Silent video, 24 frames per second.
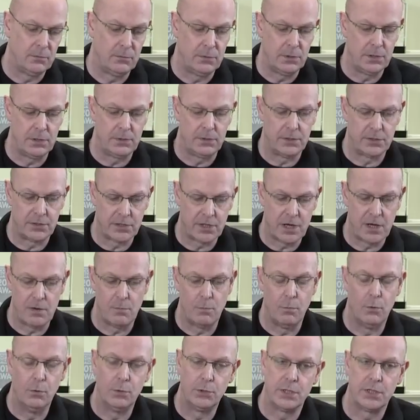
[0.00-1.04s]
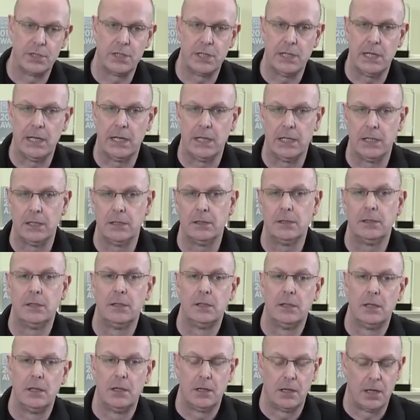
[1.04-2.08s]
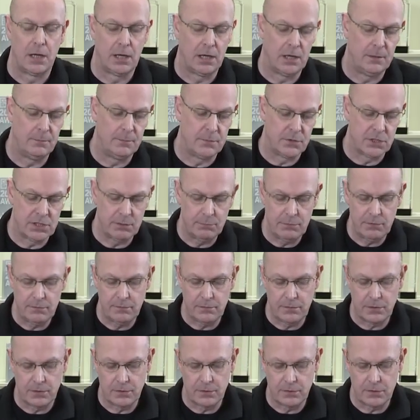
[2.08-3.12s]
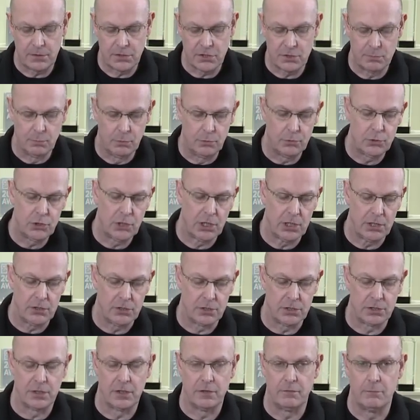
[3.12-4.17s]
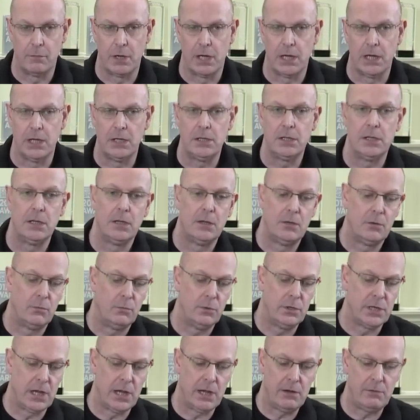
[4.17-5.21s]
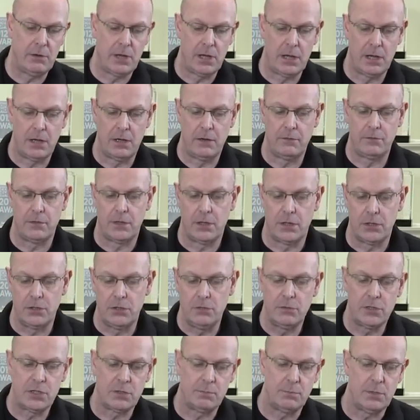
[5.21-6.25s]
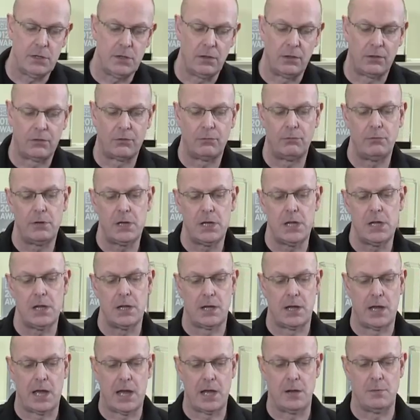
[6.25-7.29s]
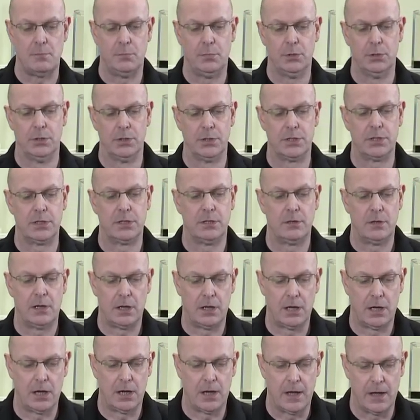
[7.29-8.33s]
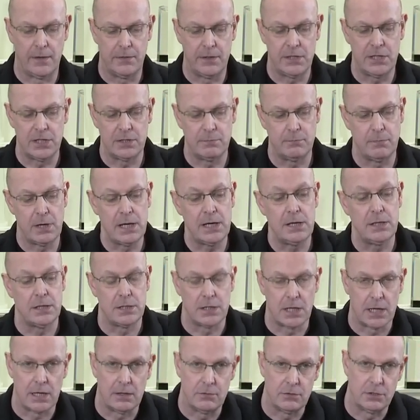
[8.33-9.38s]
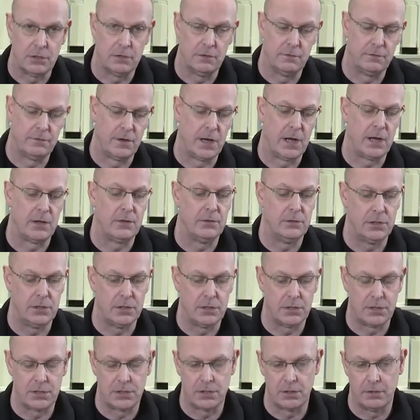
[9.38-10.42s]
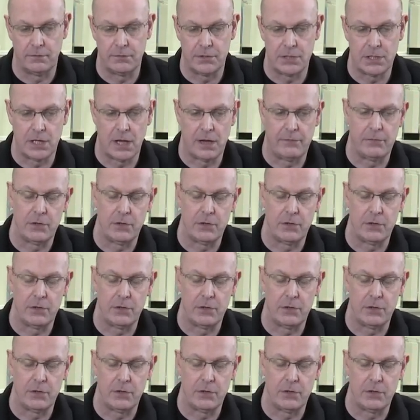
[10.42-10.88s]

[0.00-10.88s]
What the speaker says: with the same water sealing. Some of the small changes they've made, we now have a USB 3 output, and this is mainly down to the fact that obviously